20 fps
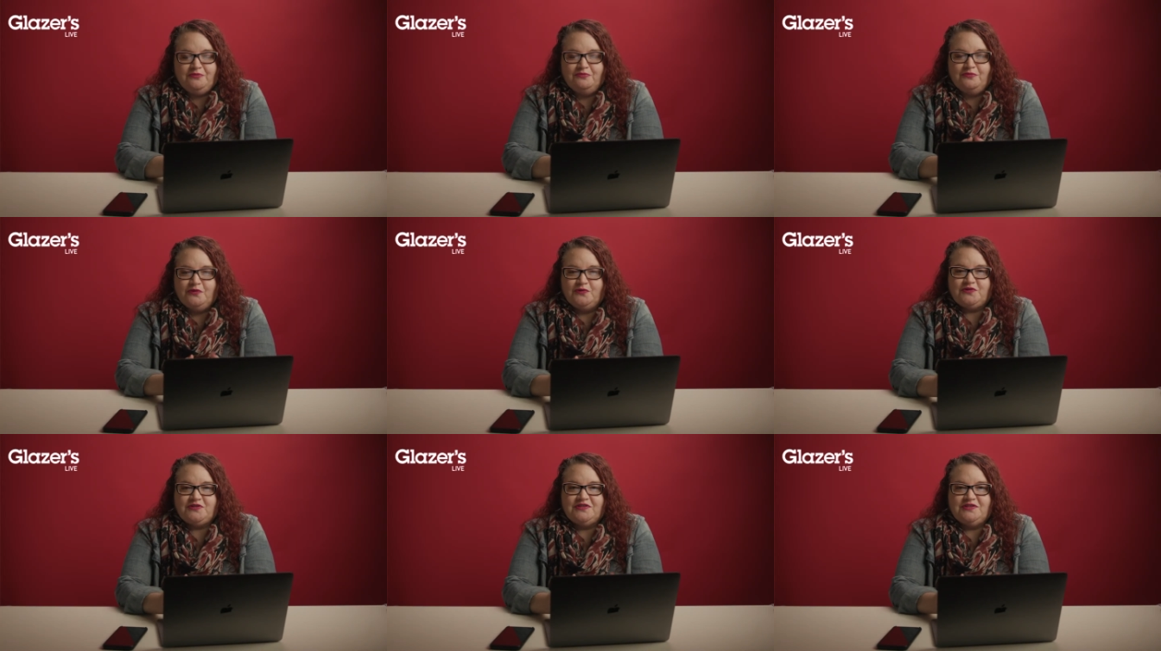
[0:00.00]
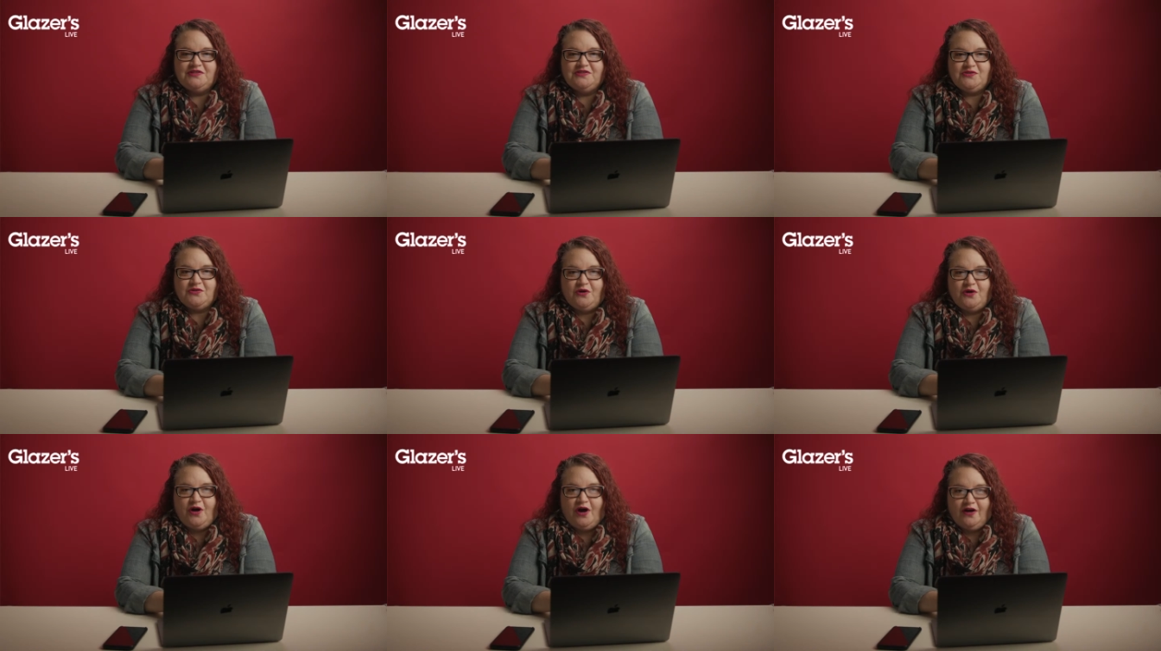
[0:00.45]
Most of these
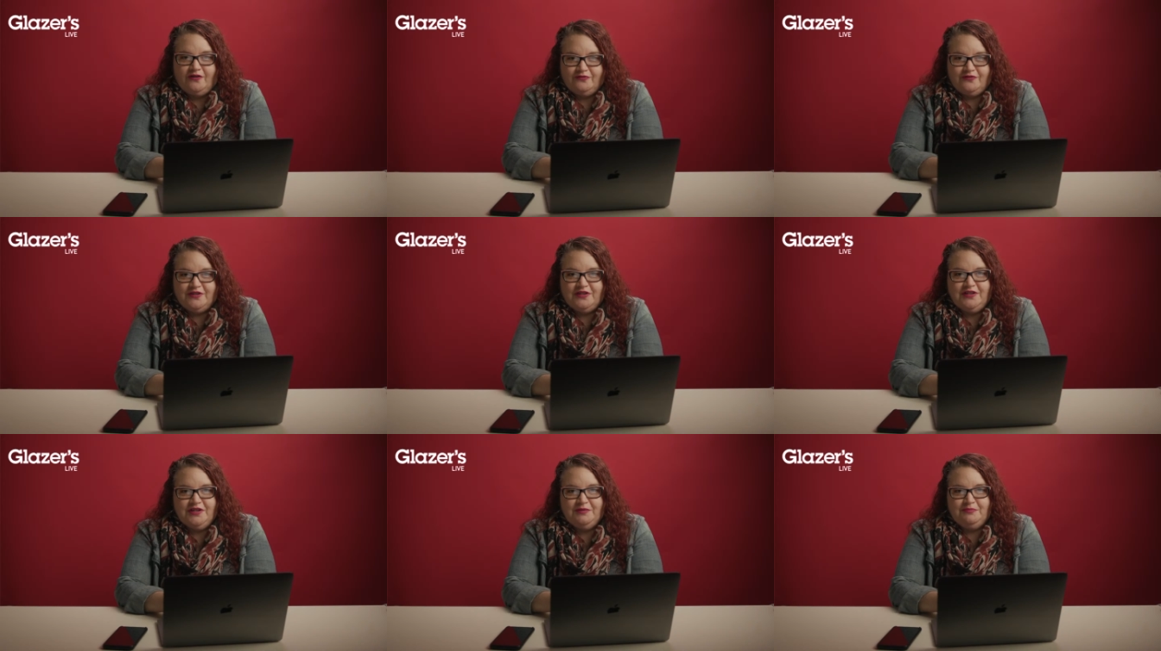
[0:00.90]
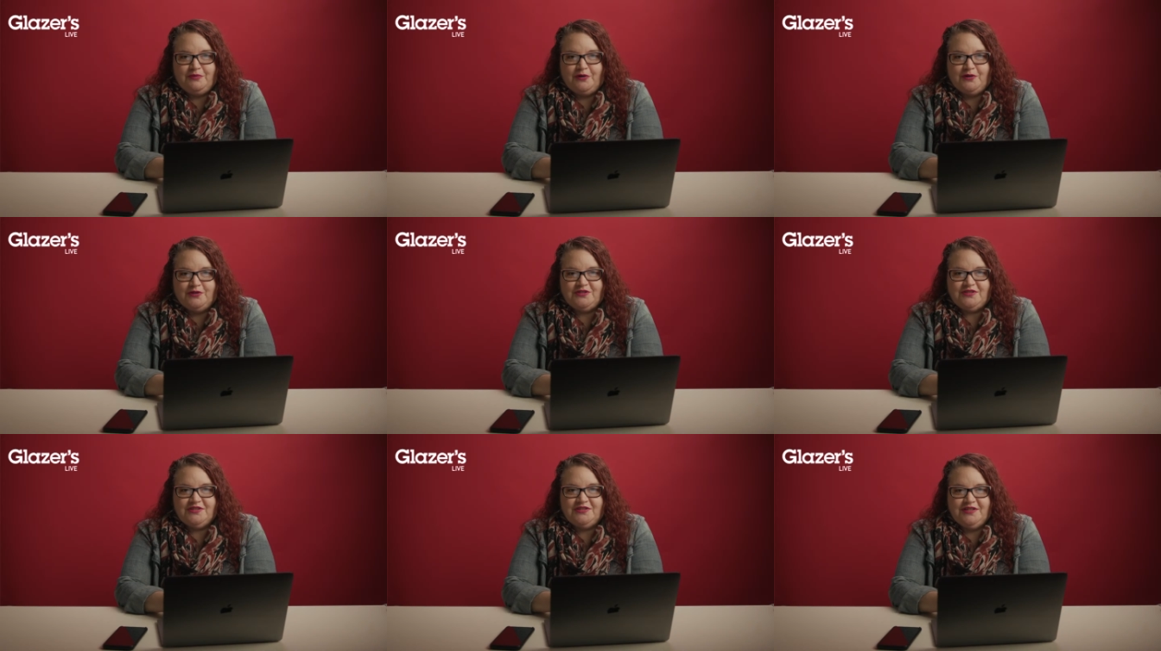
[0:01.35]
are often in
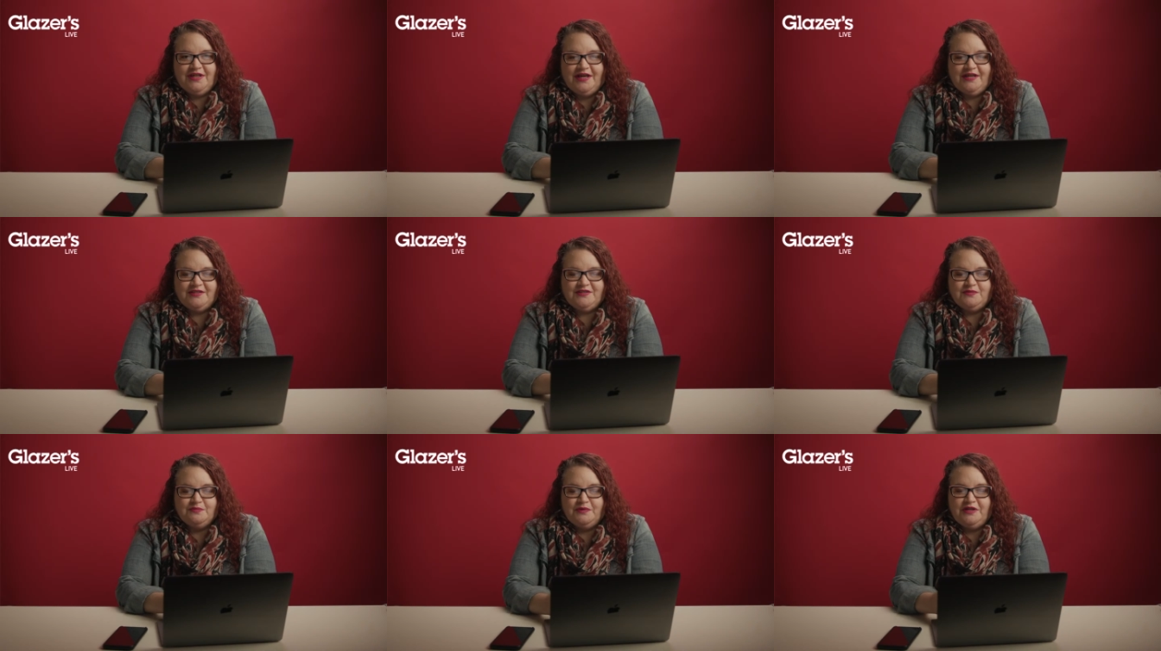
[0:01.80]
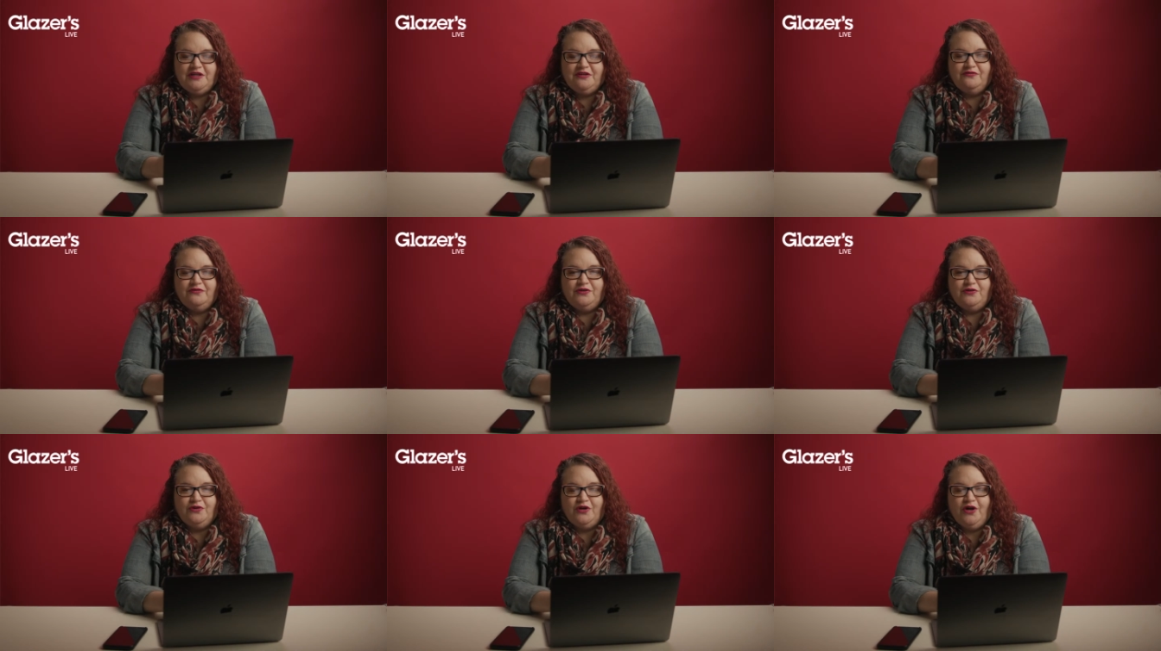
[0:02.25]
person, as many
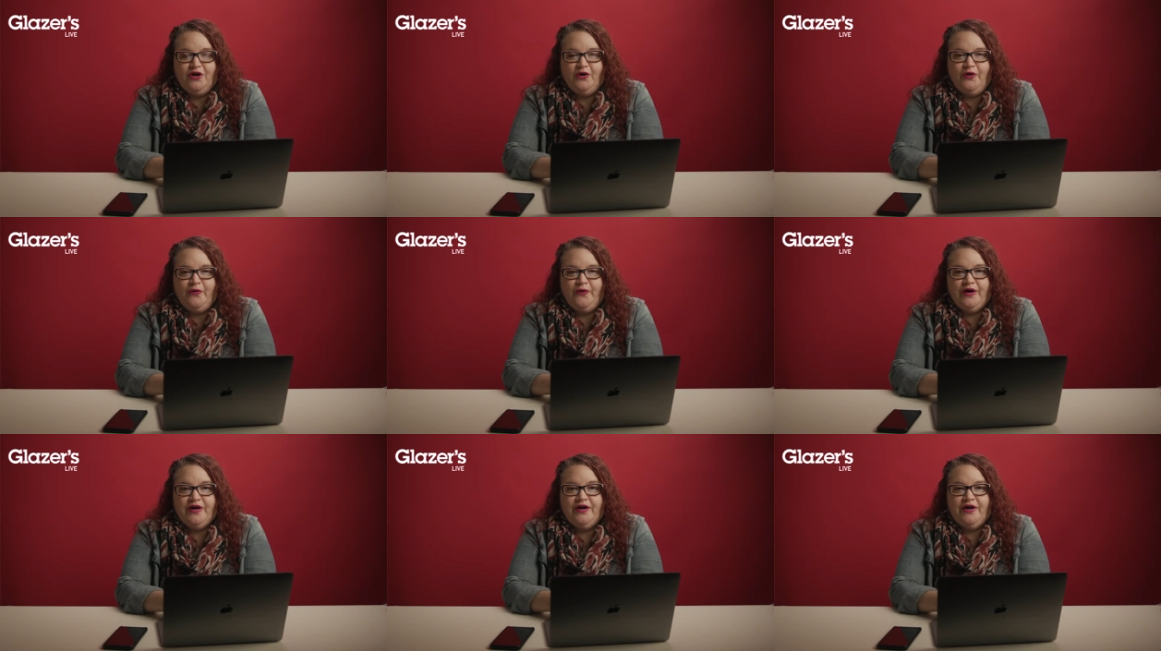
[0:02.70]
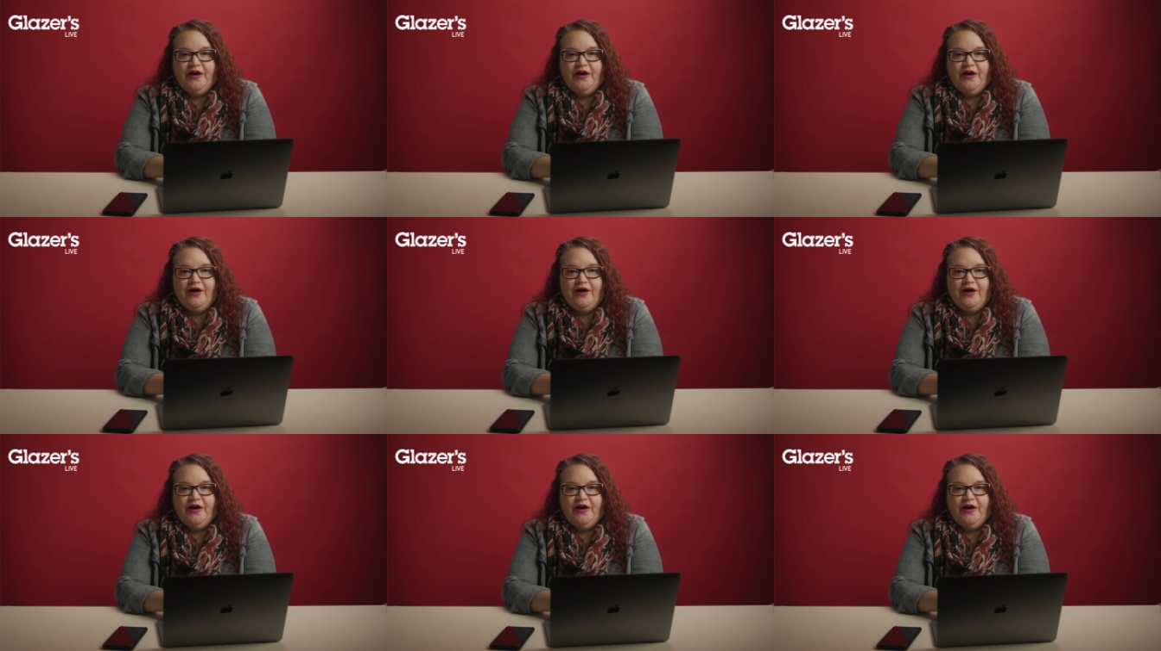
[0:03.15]
of you know.